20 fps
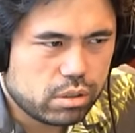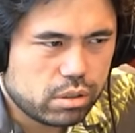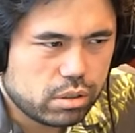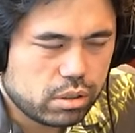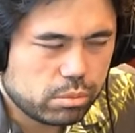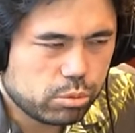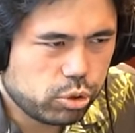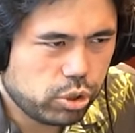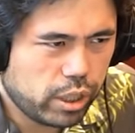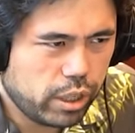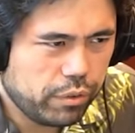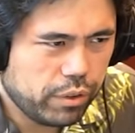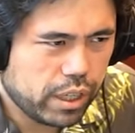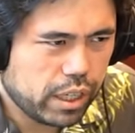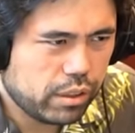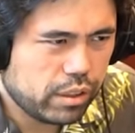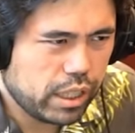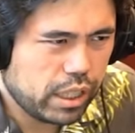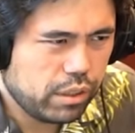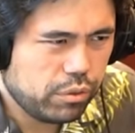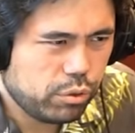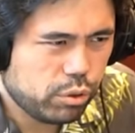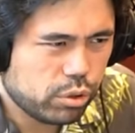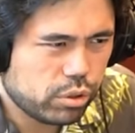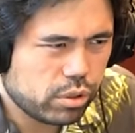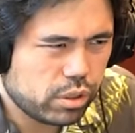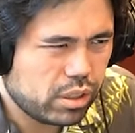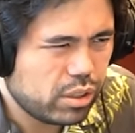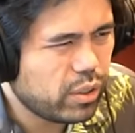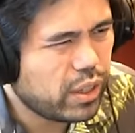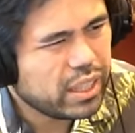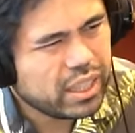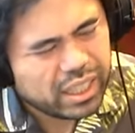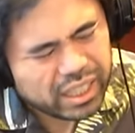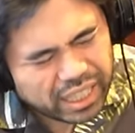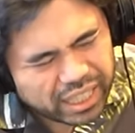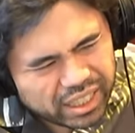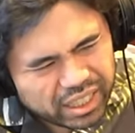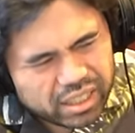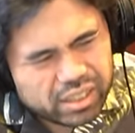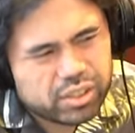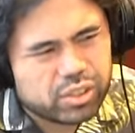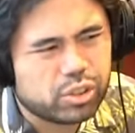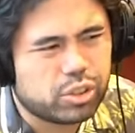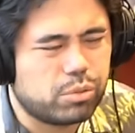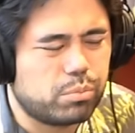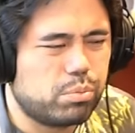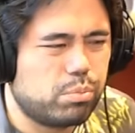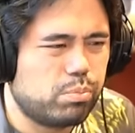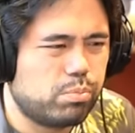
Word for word: I'm trying to figure out 94 do no I think I think this is a good